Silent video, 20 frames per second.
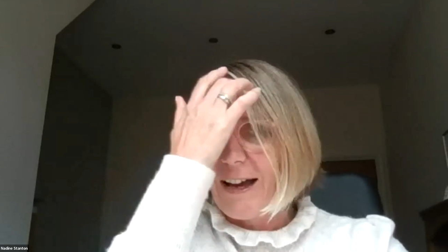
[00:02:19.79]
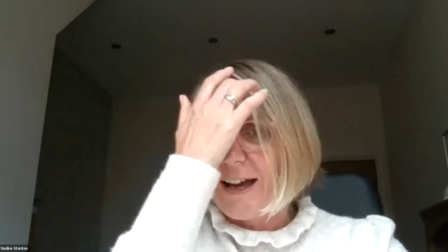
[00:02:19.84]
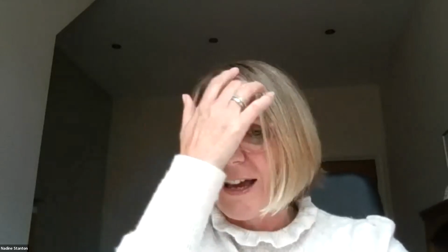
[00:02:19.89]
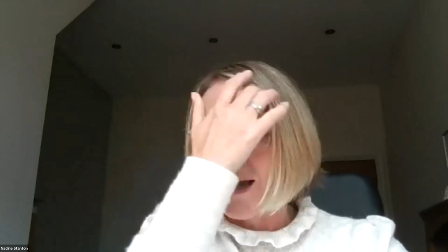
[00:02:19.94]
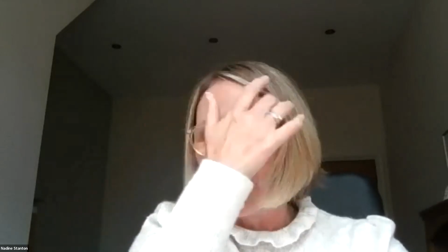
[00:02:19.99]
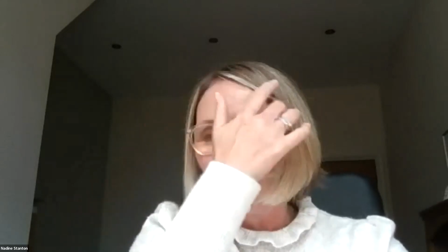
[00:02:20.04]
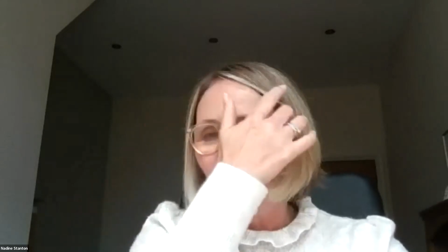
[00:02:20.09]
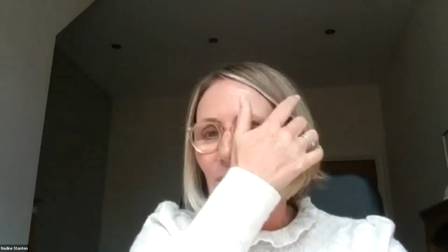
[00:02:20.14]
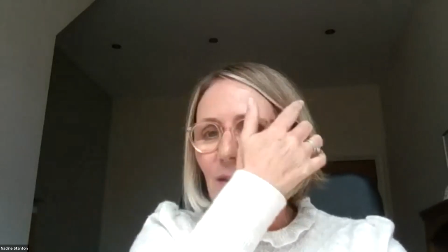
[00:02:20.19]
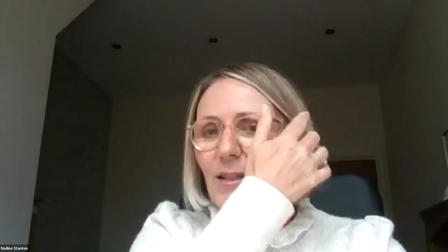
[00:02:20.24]

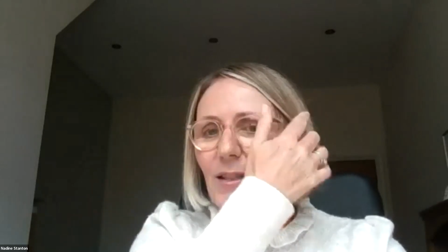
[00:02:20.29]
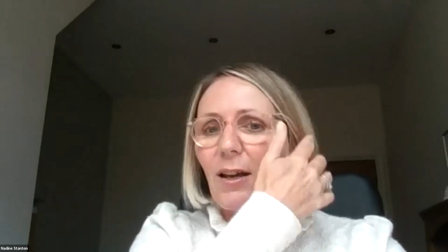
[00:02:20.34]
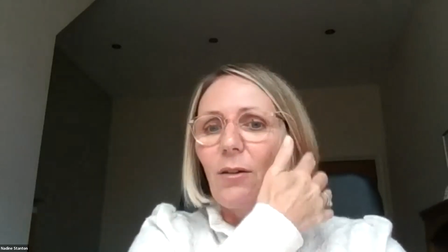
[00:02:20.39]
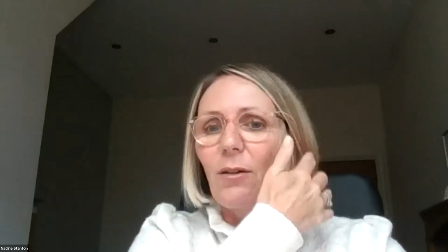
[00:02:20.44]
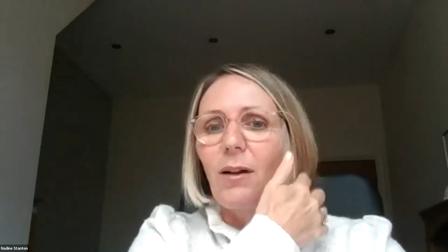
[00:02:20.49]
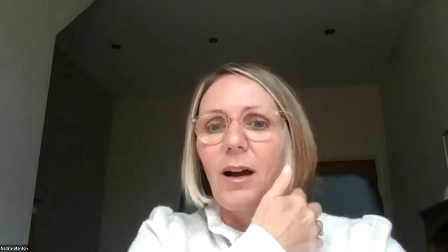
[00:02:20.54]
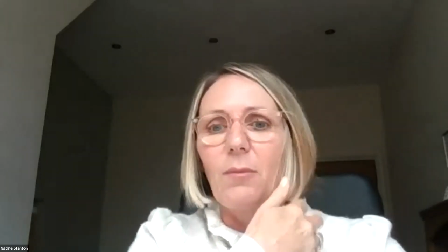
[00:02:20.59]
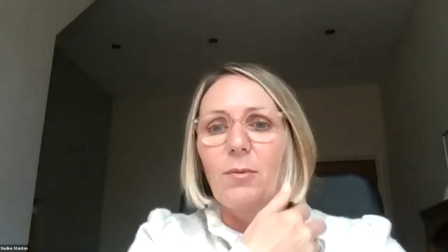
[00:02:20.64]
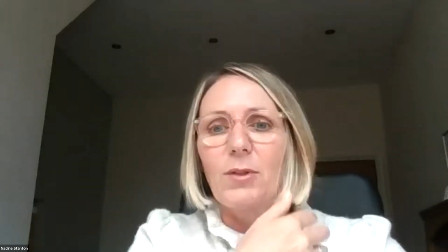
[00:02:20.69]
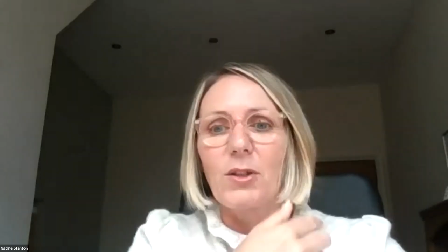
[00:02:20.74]
So
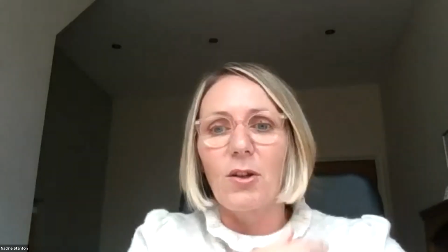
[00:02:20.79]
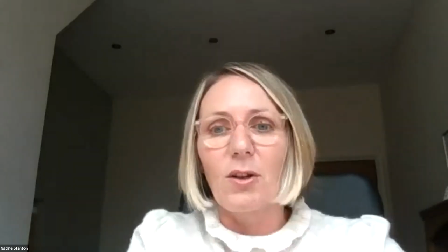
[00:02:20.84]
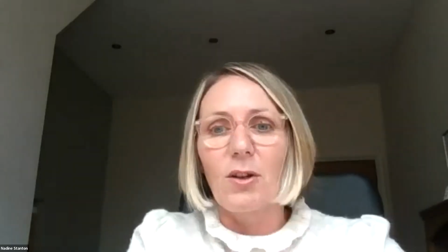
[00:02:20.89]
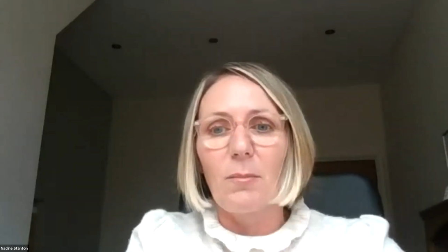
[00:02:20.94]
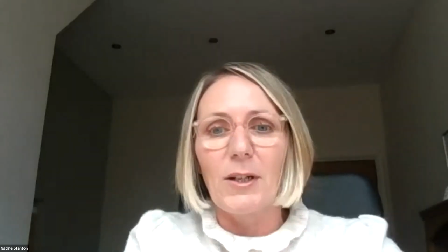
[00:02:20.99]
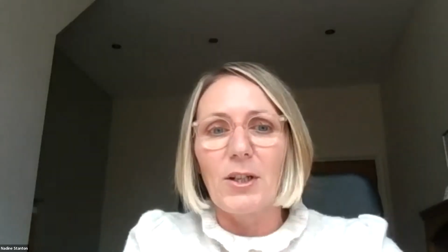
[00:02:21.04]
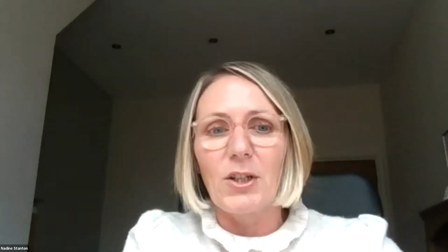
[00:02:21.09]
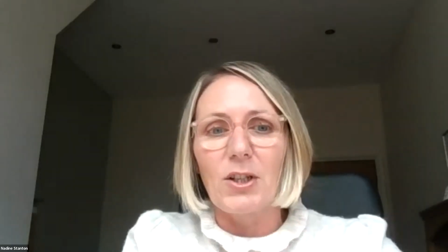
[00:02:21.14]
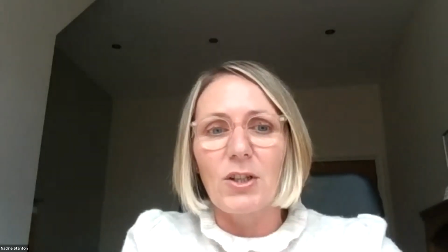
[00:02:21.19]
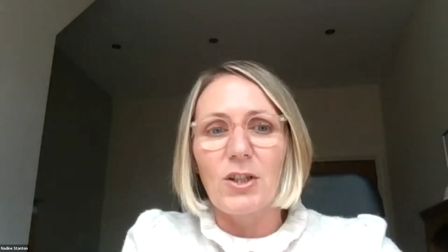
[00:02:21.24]
I was on
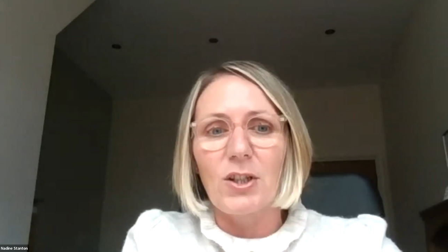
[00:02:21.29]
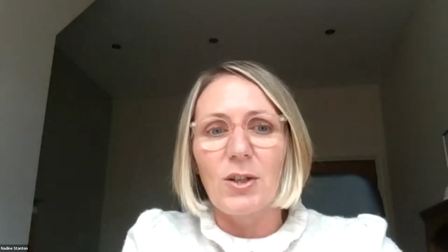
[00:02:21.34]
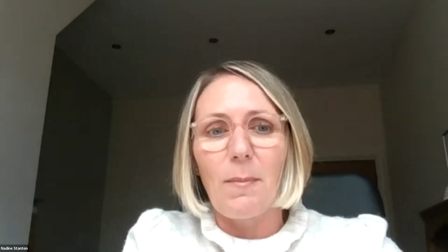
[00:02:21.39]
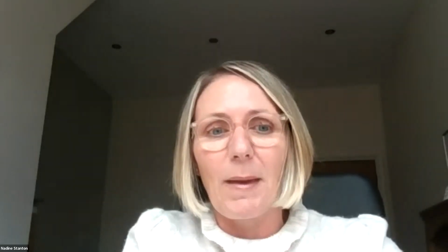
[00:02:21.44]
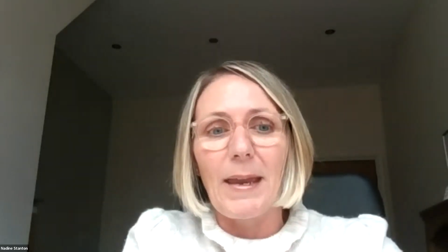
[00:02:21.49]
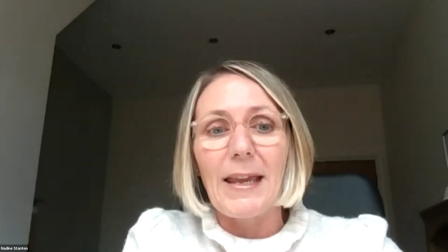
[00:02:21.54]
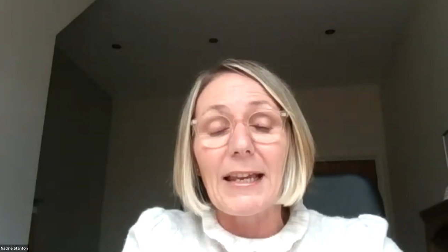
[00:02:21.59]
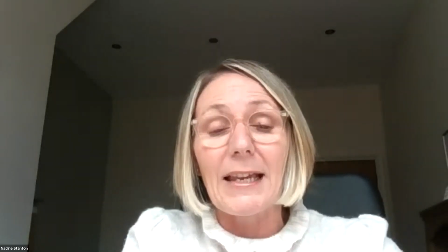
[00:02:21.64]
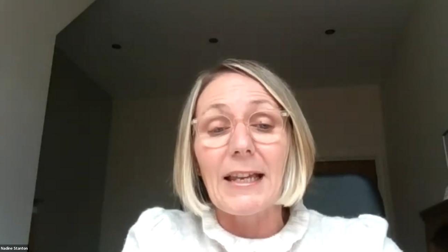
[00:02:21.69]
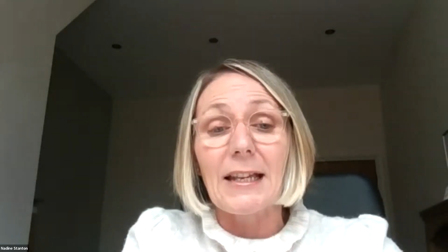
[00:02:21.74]
a mission to
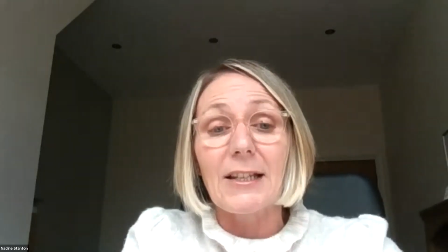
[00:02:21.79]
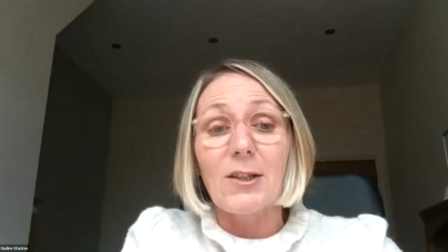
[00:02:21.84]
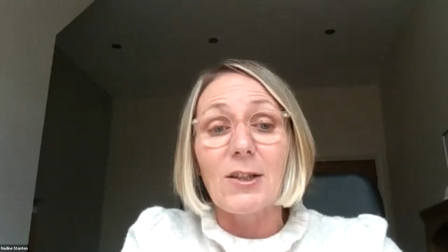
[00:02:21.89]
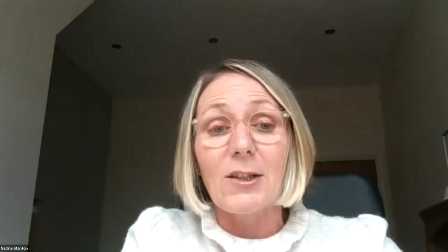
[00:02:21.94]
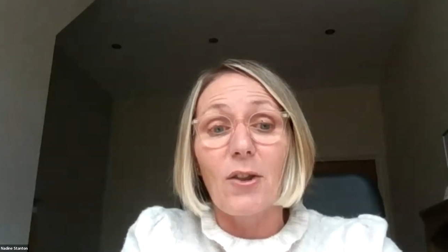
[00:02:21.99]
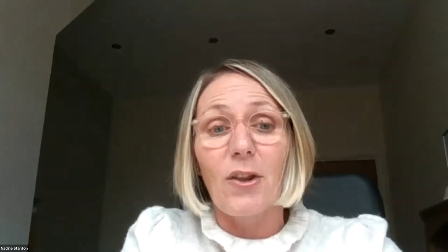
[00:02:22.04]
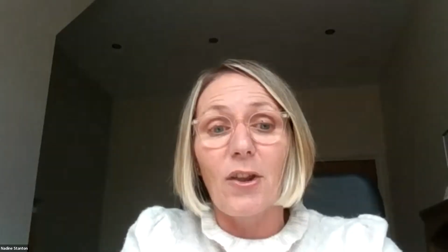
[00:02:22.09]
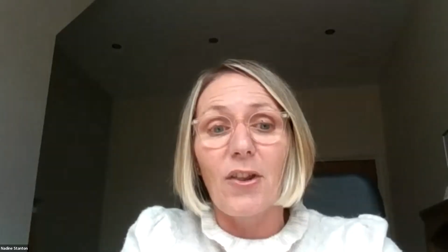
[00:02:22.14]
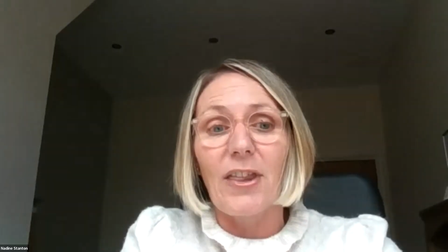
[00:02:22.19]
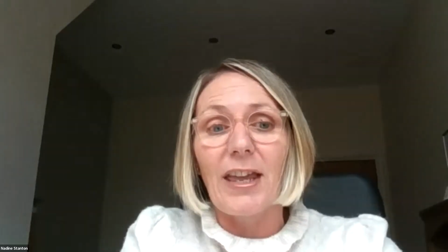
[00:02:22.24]
make it
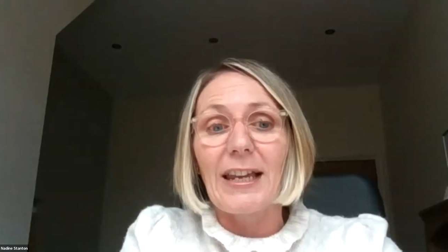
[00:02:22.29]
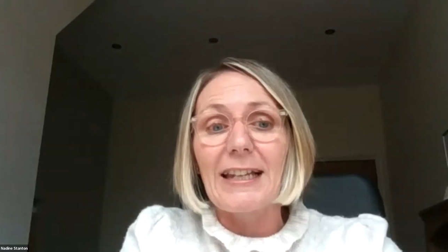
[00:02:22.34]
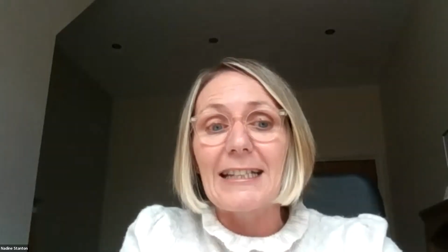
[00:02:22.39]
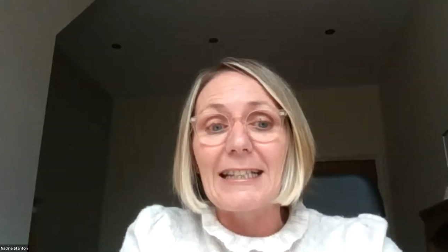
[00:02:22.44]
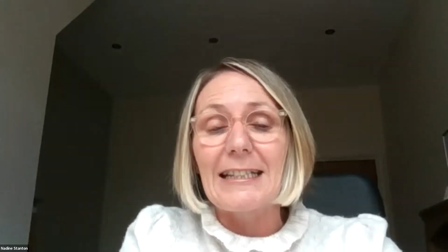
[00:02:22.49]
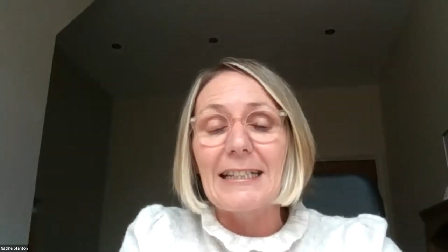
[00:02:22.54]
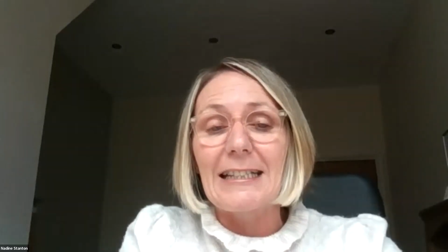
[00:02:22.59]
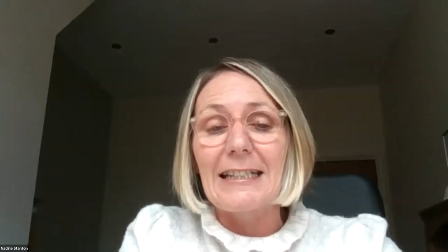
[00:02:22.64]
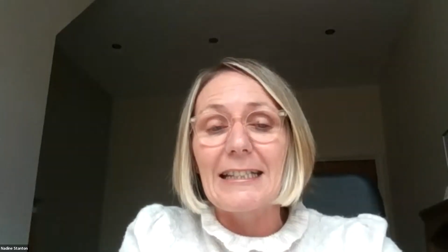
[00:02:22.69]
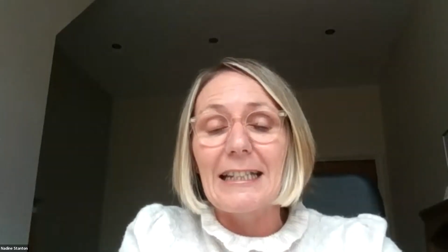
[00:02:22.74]
so that they